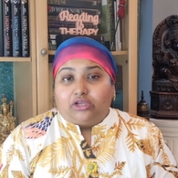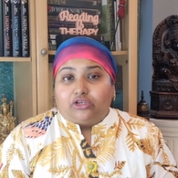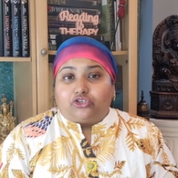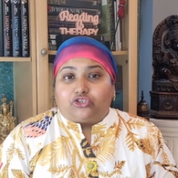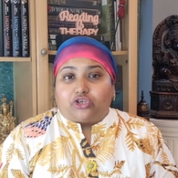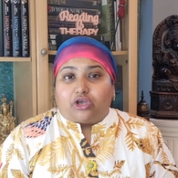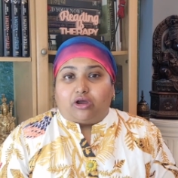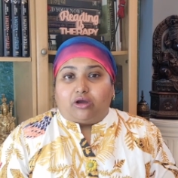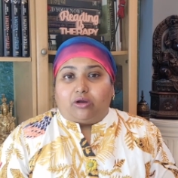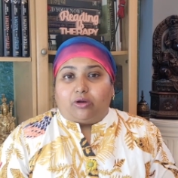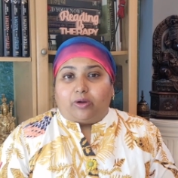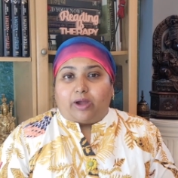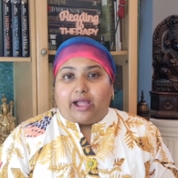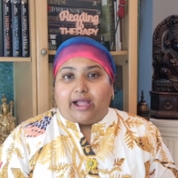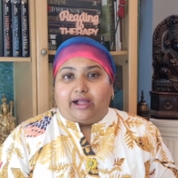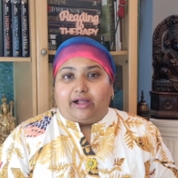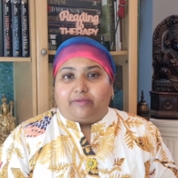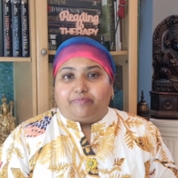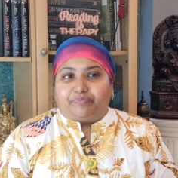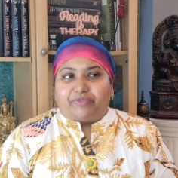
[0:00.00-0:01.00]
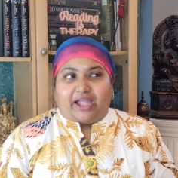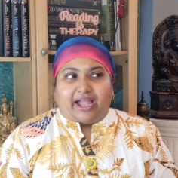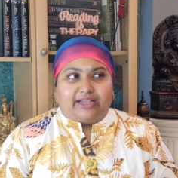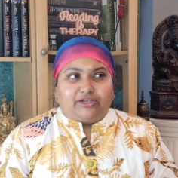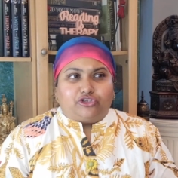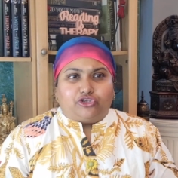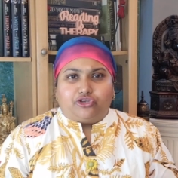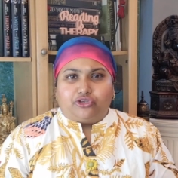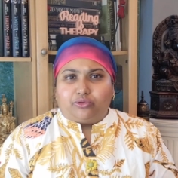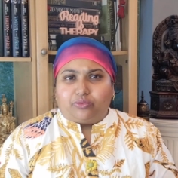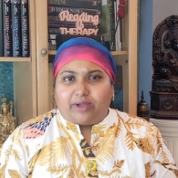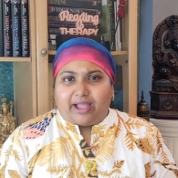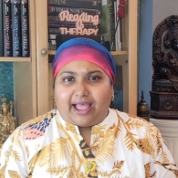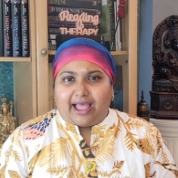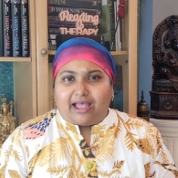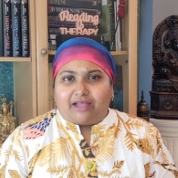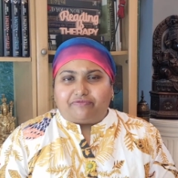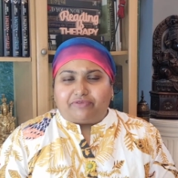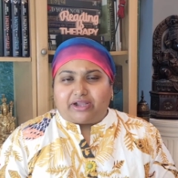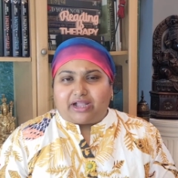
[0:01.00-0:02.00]
So I do
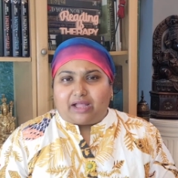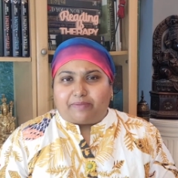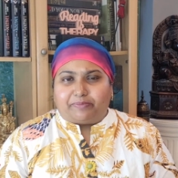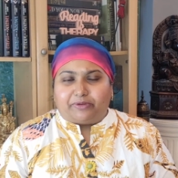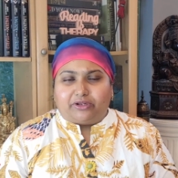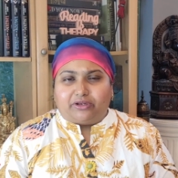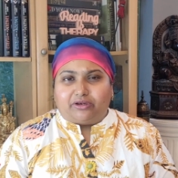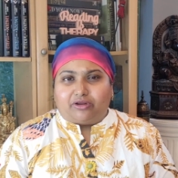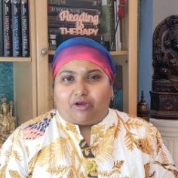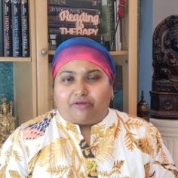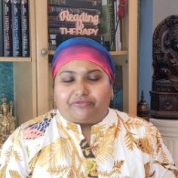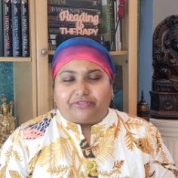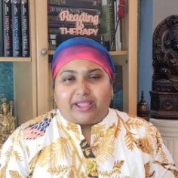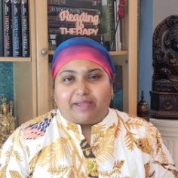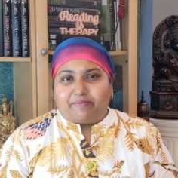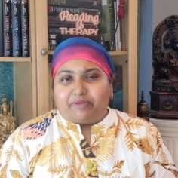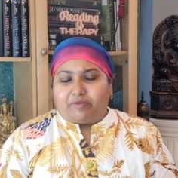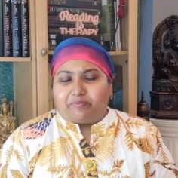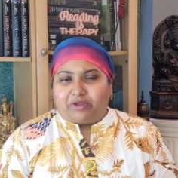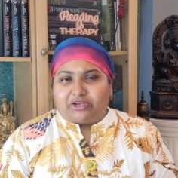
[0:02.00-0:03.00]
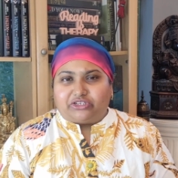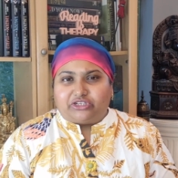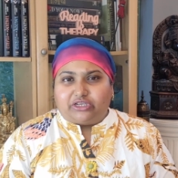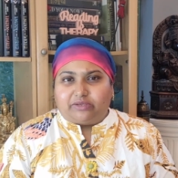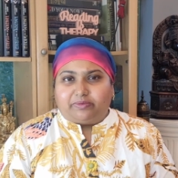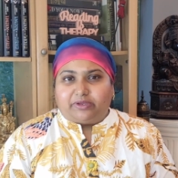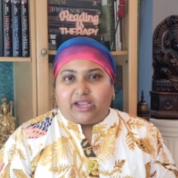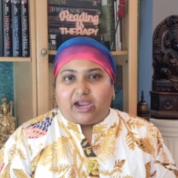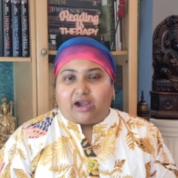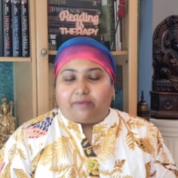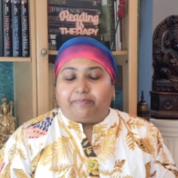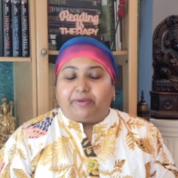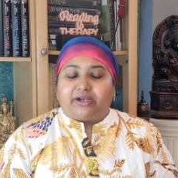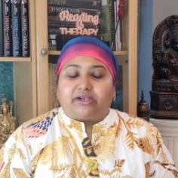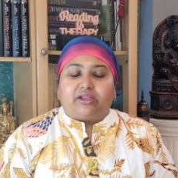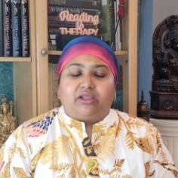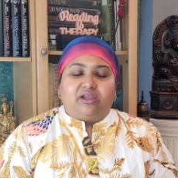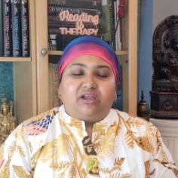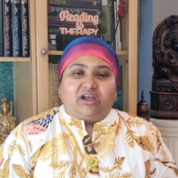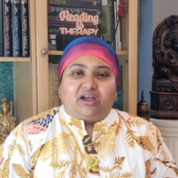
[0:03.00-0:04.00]
have a couple of them in my TBR,
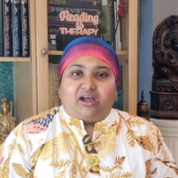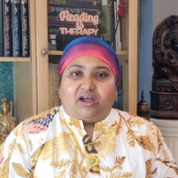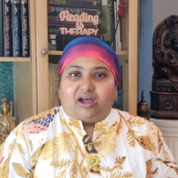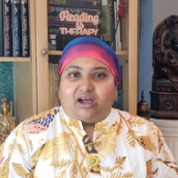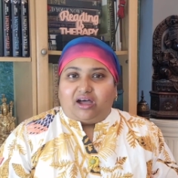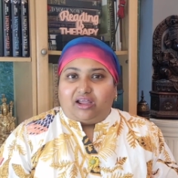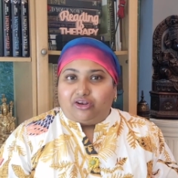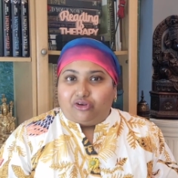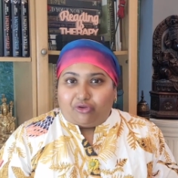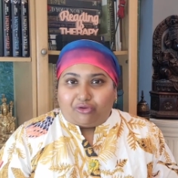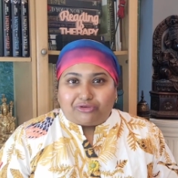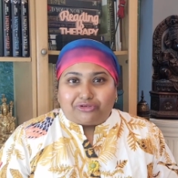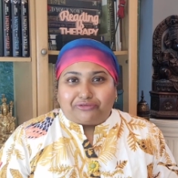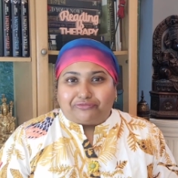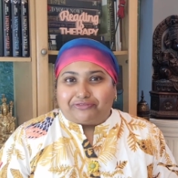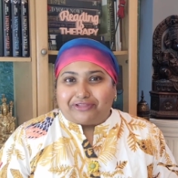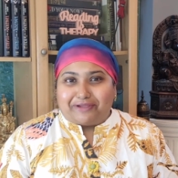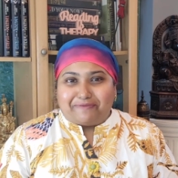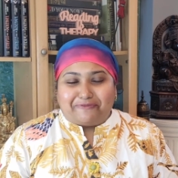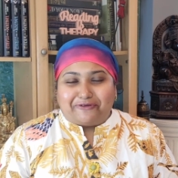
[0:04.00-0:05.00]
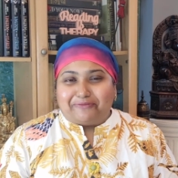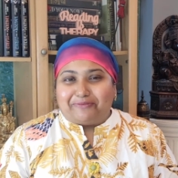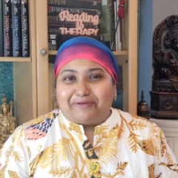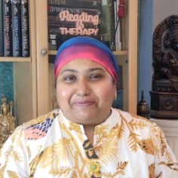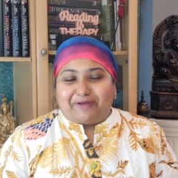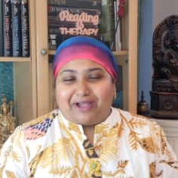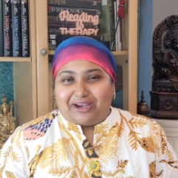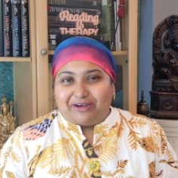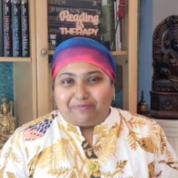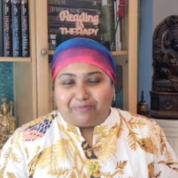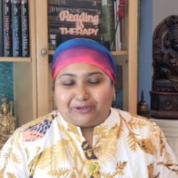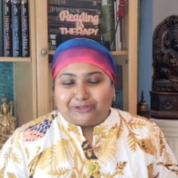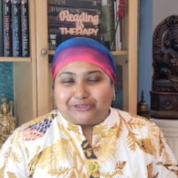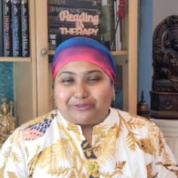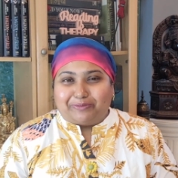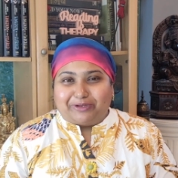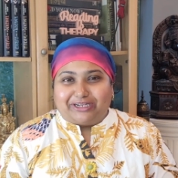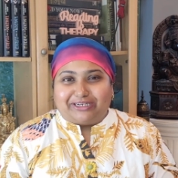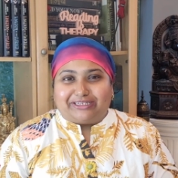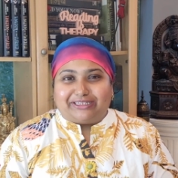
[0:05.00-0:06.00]
but a lot of them on my pile of
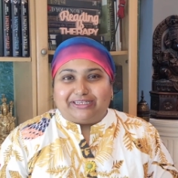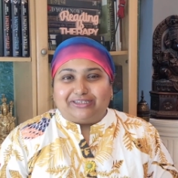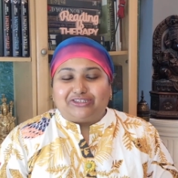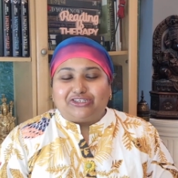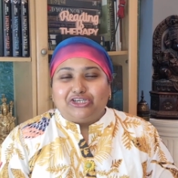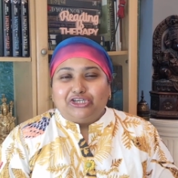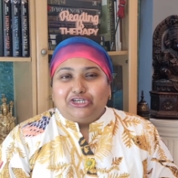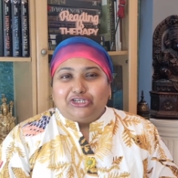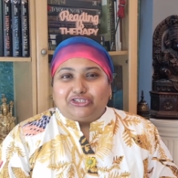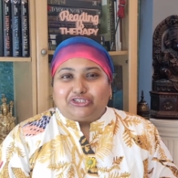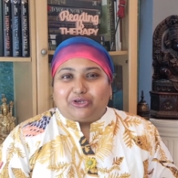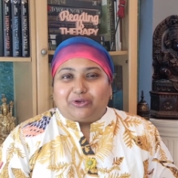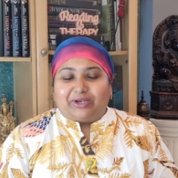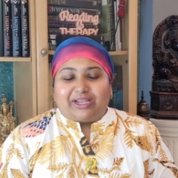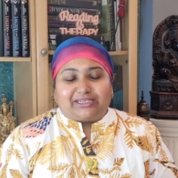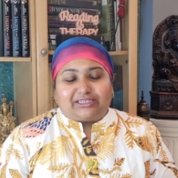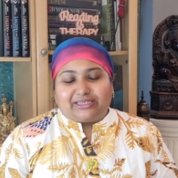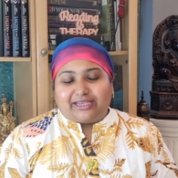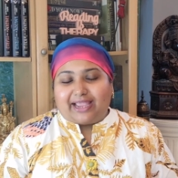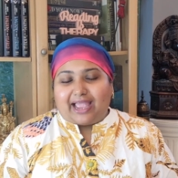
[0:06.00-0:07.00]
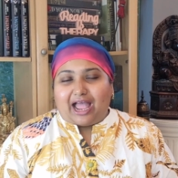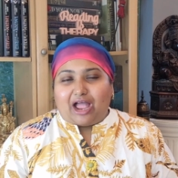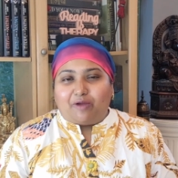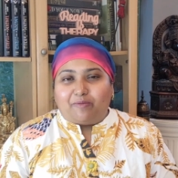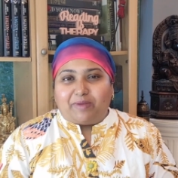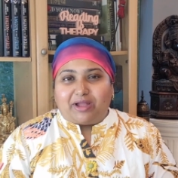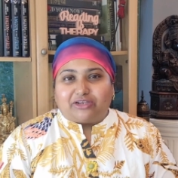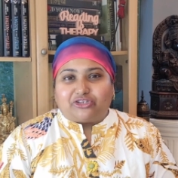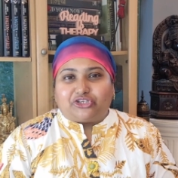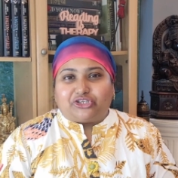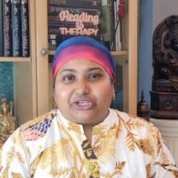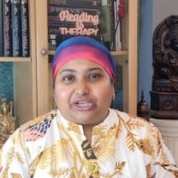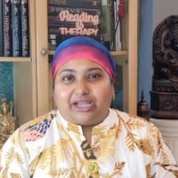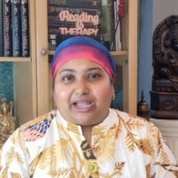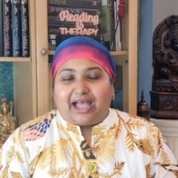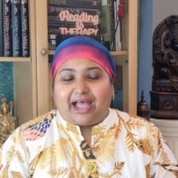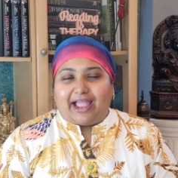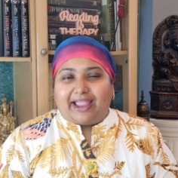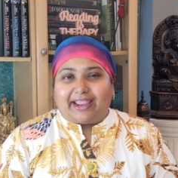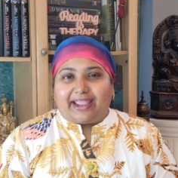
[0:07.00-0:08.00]
possibilities. So let's see how much
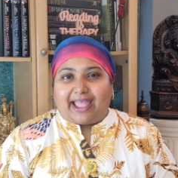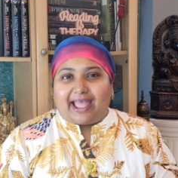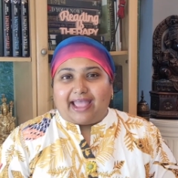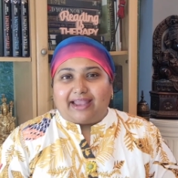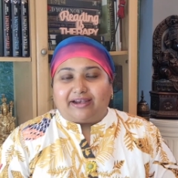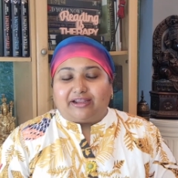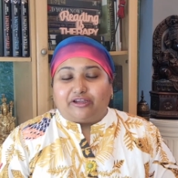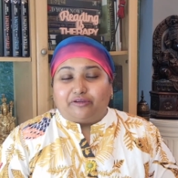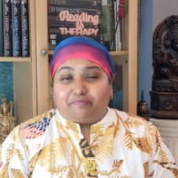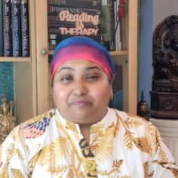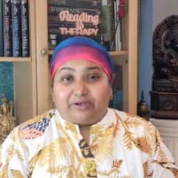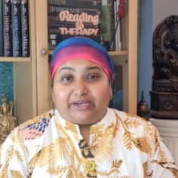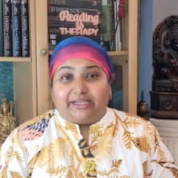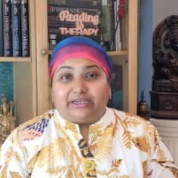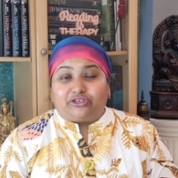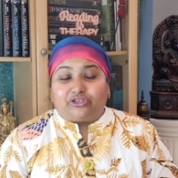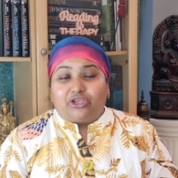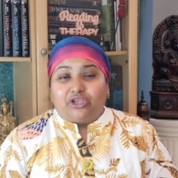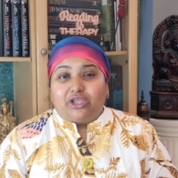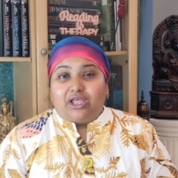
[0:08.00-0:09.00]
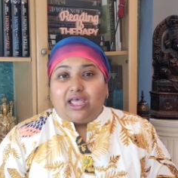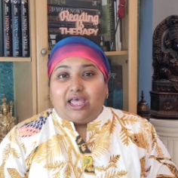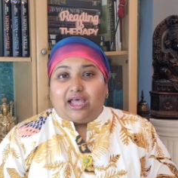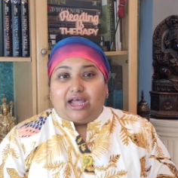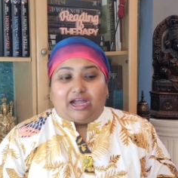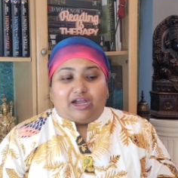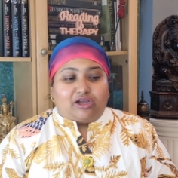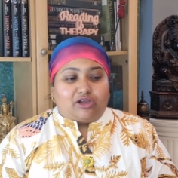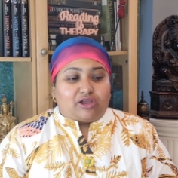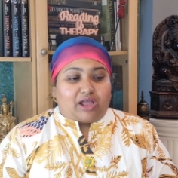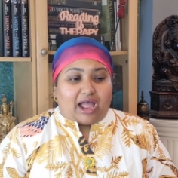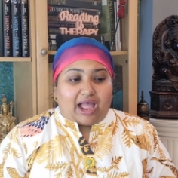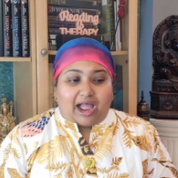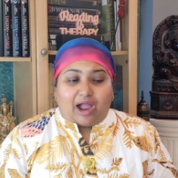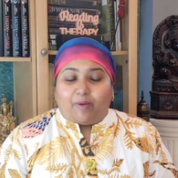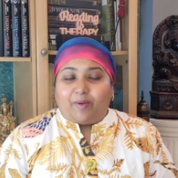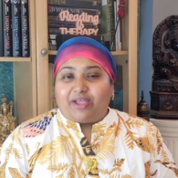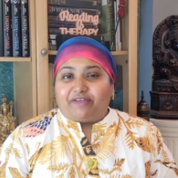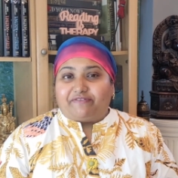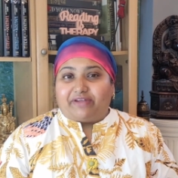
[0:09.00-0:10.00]
I can complete.
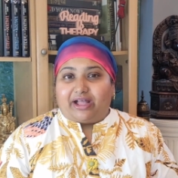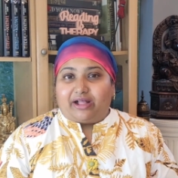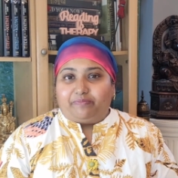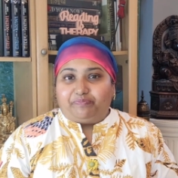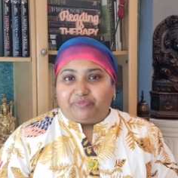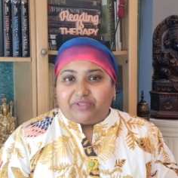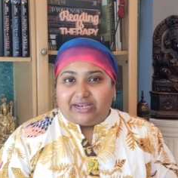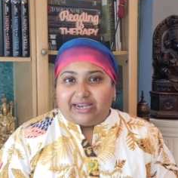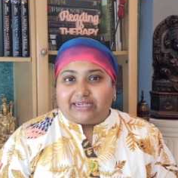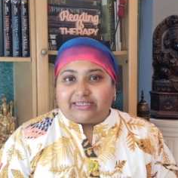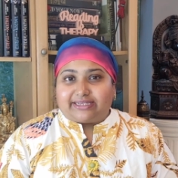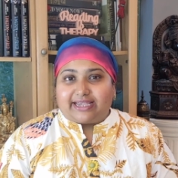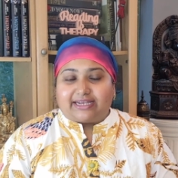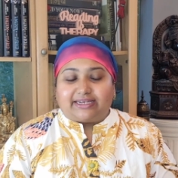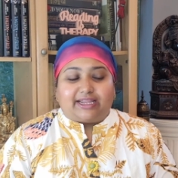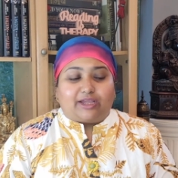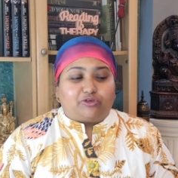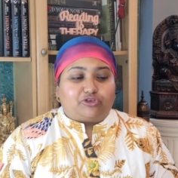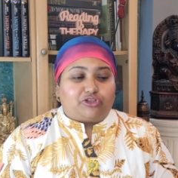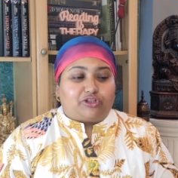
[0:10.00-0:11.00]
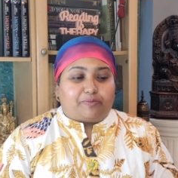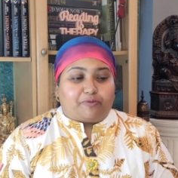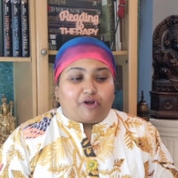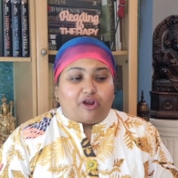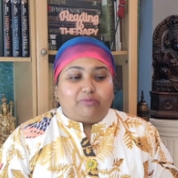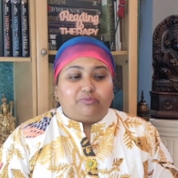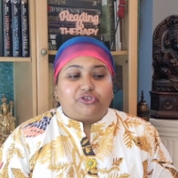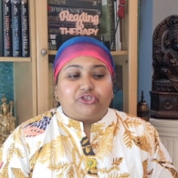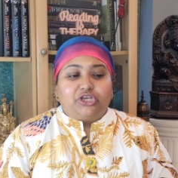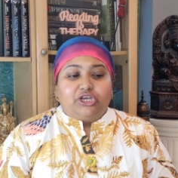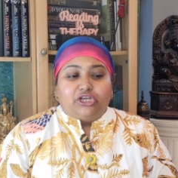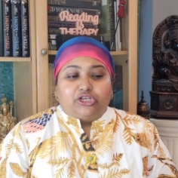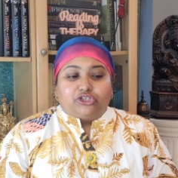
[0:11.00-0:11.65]
However, let's get down to the prompts.